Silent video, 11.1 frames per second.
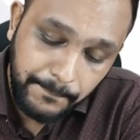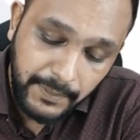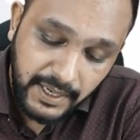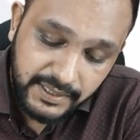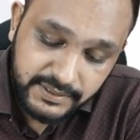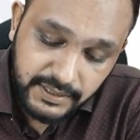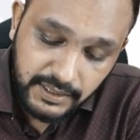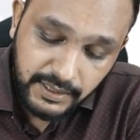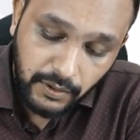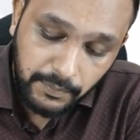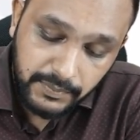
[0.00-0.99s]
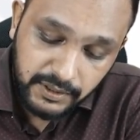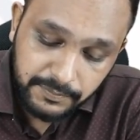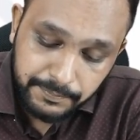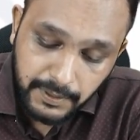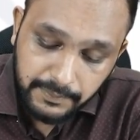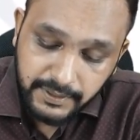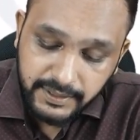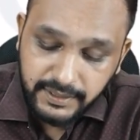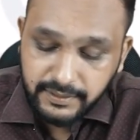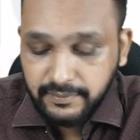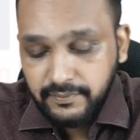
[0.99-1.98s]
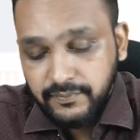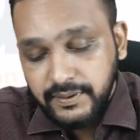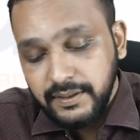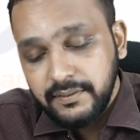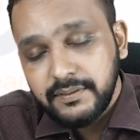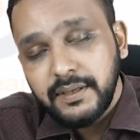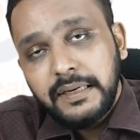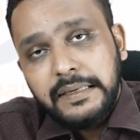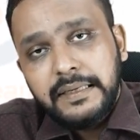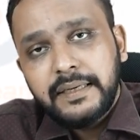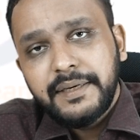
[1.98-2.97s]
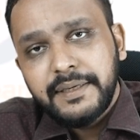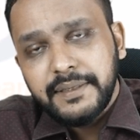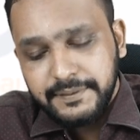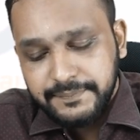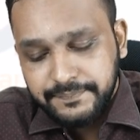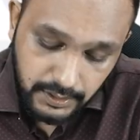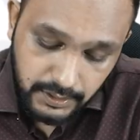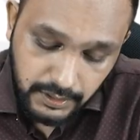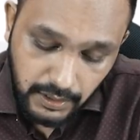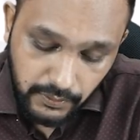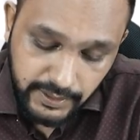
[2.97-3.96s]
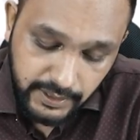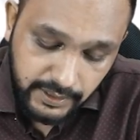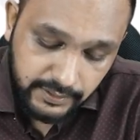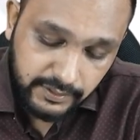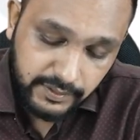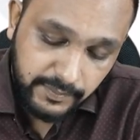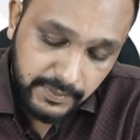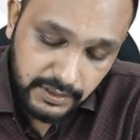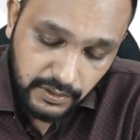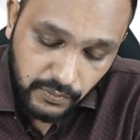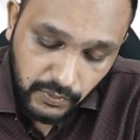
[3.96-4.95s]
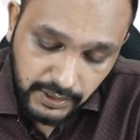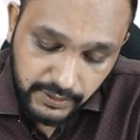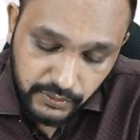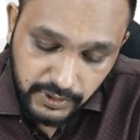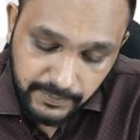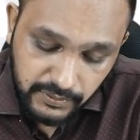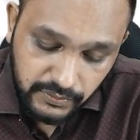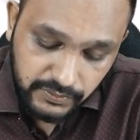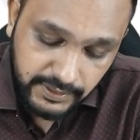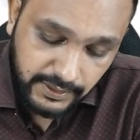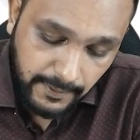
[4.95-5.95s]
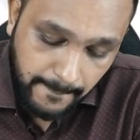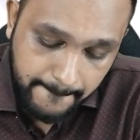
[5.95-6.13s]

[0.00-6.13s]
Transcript: partial anomalous pulmonary venous return. Now, here in this image, what are you able to see?